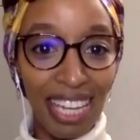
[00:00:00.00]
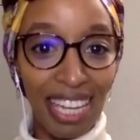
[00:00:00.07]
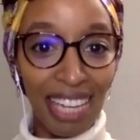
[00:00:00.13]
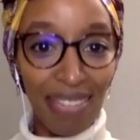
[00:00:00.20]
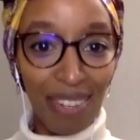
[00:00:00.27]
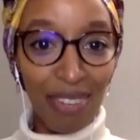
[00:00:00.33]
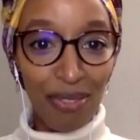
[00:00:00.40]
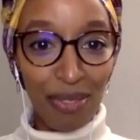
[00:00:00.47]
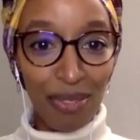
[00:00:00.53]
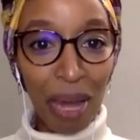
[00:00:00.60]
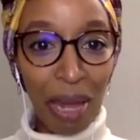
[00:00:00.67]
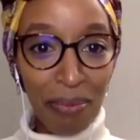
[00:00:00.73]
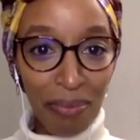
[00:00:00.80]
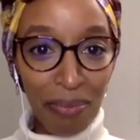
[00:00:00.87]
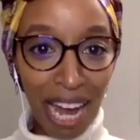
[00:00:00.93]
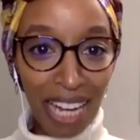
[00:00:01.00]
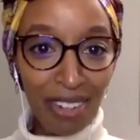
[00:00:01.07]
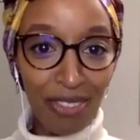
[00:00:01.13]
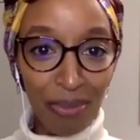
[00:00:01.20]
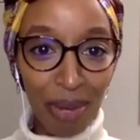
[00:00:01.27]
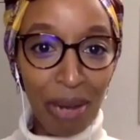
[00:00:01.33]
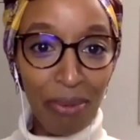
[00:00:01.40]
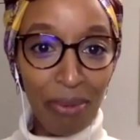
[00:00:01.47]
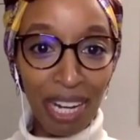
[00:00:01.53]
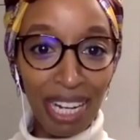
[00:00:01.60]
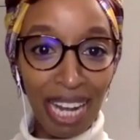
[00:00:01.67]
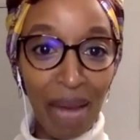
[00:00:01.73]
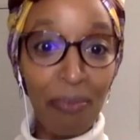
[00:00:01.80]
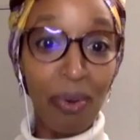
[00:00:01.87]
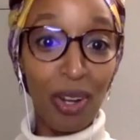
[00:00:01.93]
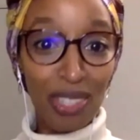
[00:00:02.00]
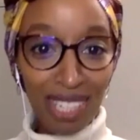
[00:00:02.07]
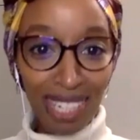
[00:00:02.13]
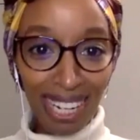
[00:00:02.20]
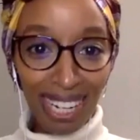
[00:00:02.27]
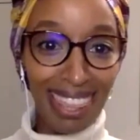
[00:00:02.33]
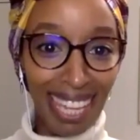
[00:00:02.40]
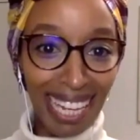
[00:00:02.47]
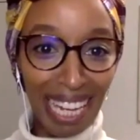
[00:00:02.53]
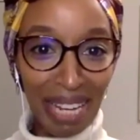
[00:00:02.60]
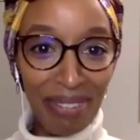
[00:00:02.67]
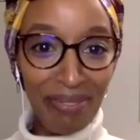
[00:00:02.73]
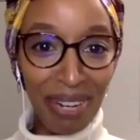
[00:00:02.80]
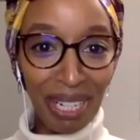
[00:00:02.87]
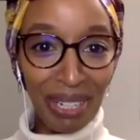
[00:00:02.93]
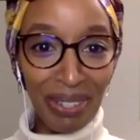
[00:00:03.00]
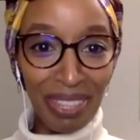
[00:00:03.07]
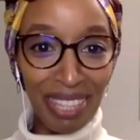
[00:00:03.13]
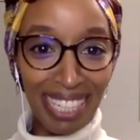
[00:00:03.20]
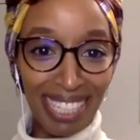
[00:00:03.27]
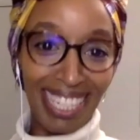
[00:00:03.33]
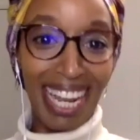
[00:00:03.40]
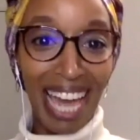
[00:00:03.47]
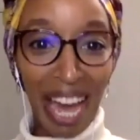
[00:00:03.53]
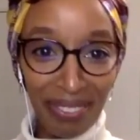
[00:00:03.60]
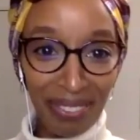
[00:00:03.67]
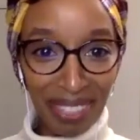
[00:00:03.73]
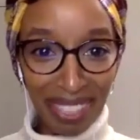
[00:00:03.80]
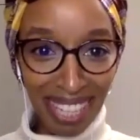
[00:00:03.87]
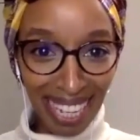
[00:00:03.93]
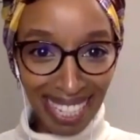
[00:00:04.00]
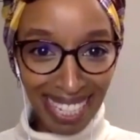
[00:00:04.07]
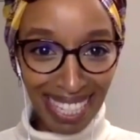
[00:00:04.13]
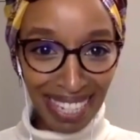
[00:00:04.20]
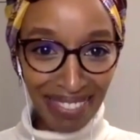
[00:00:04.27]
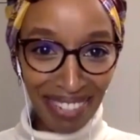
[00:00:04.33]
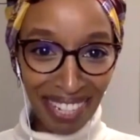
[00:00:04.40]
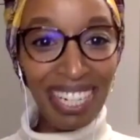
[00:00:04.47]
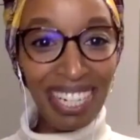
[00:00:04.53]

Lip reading: even for my mind or for my brain, I'm constantly thinking about new things and then I have to test them.